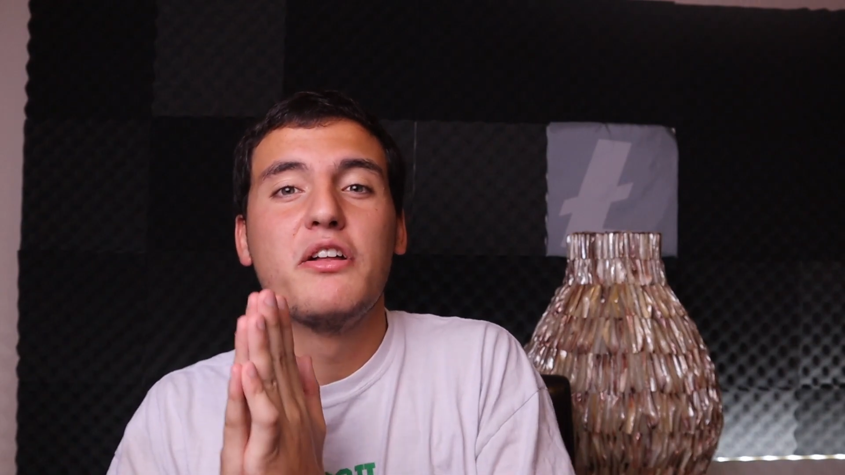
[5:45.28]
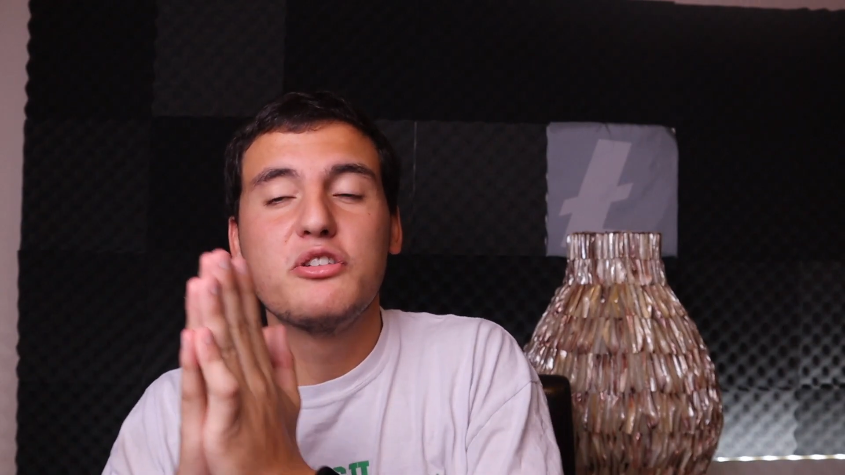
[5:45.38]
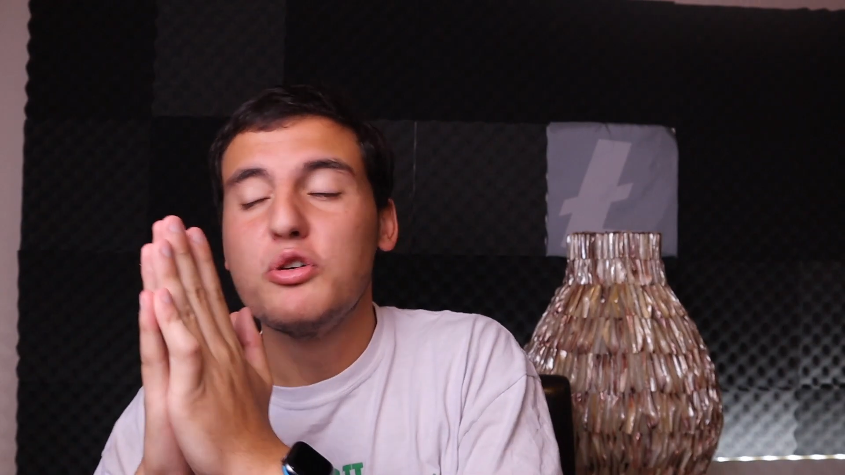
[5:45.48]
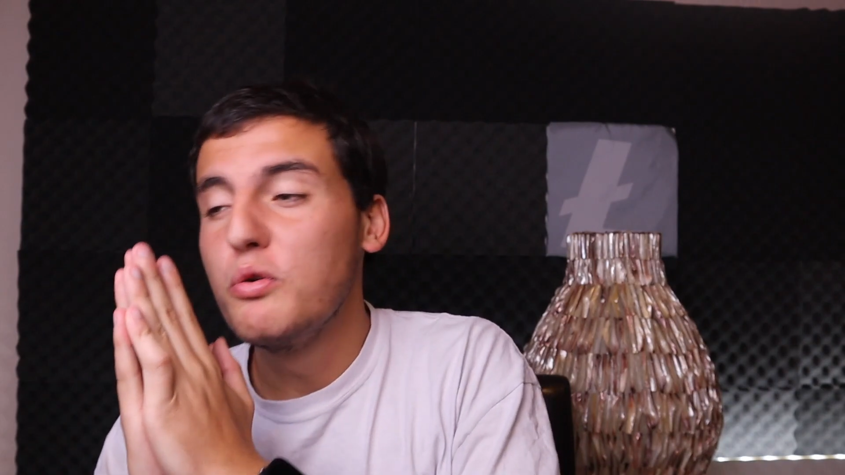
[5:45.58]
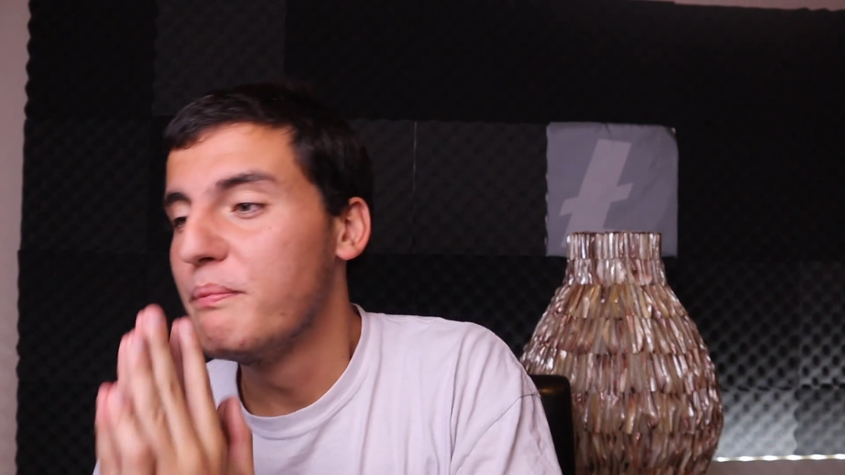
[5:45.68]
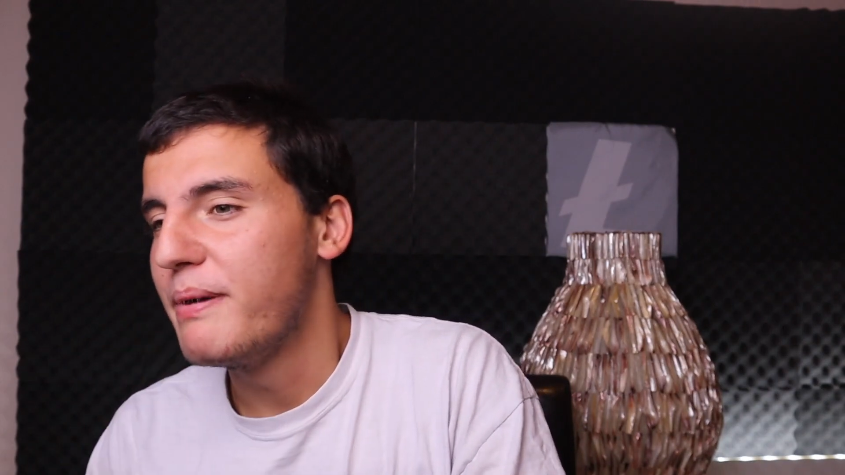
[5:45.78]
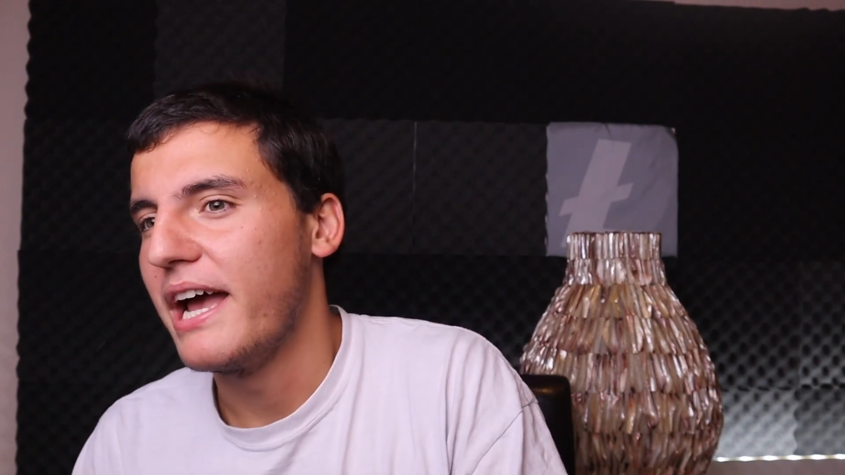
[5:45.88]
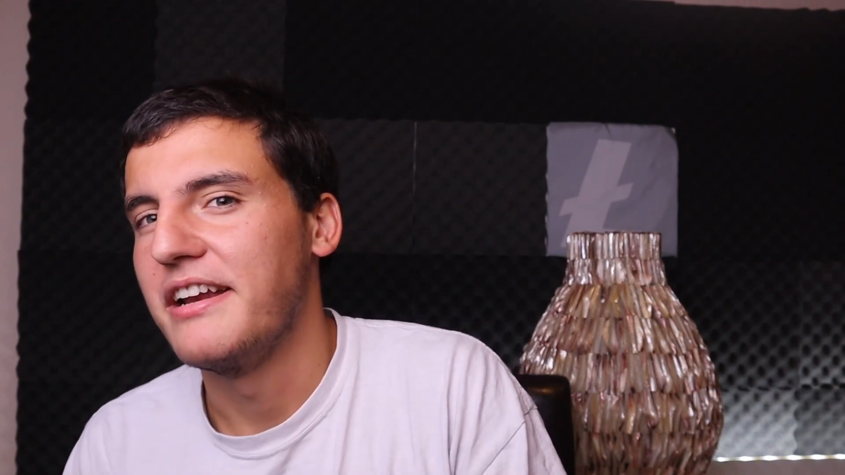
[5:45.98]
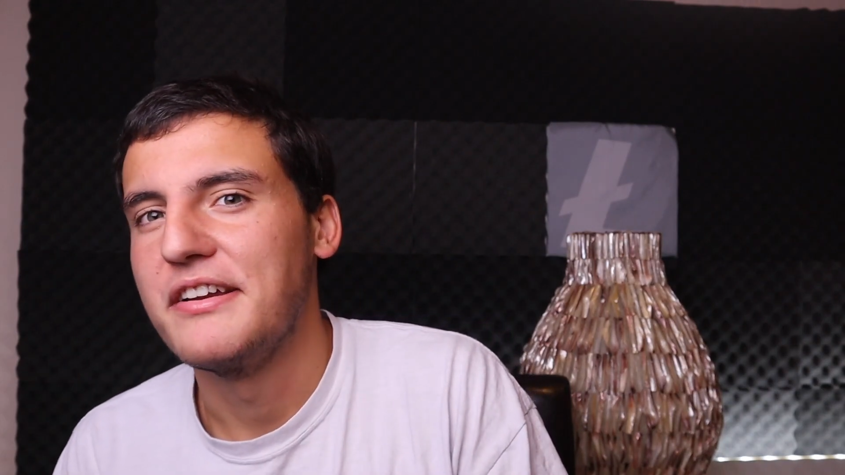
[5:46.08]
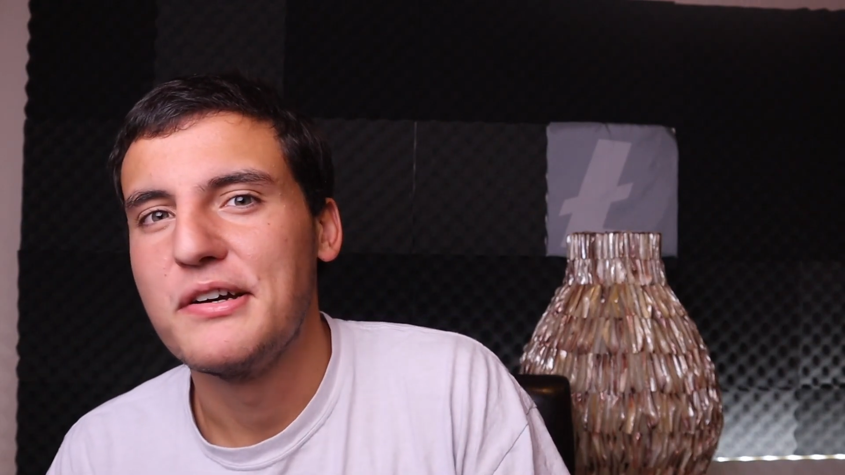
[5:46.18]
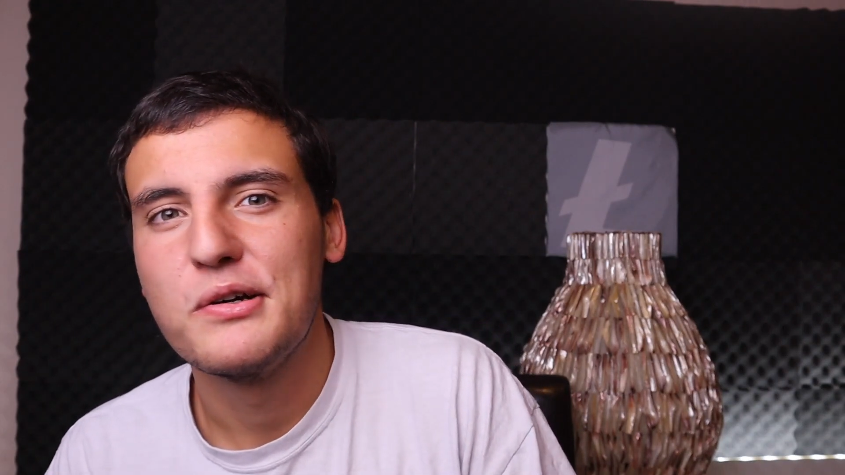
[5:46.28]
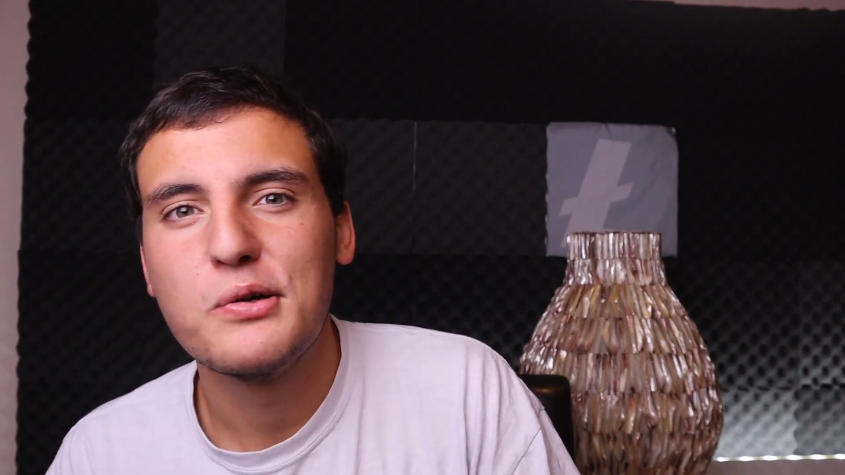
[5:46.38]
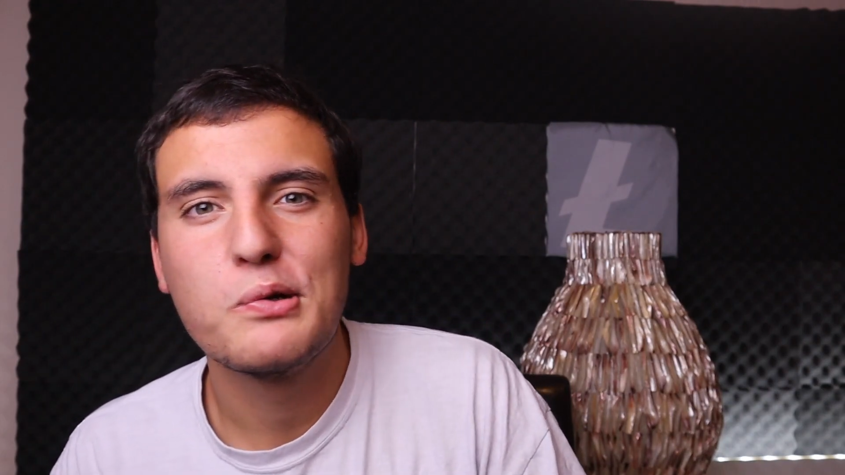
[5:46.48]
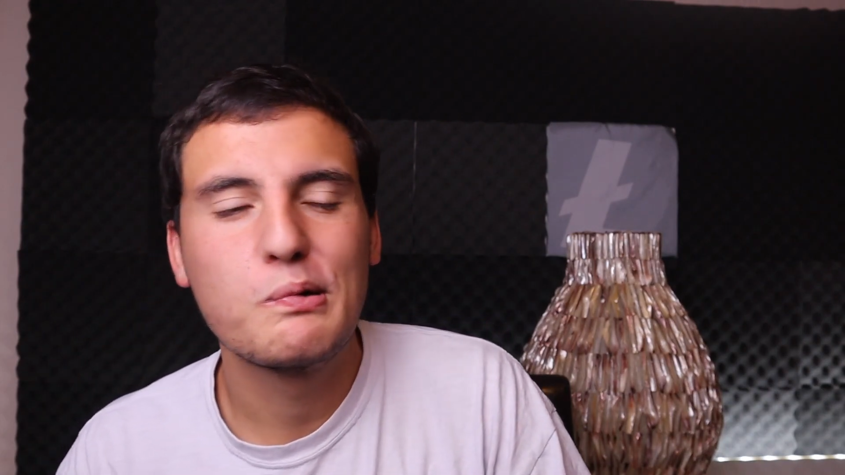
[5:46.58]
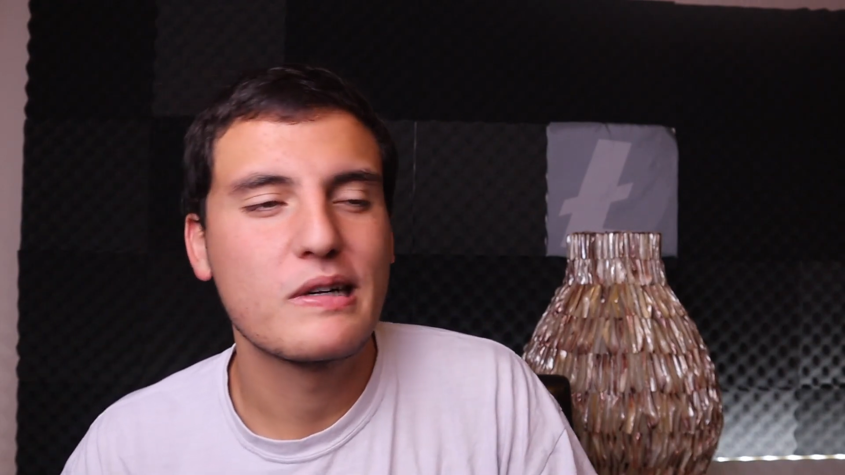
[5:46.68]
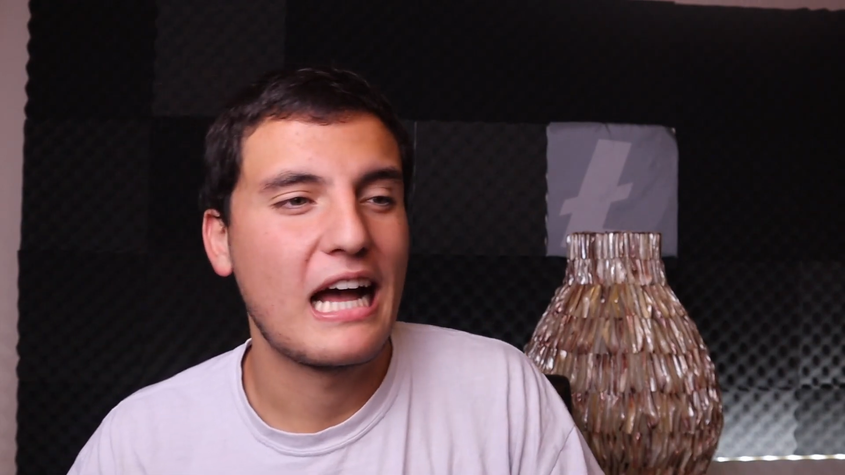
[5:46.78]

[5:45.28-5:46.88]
to Ben, who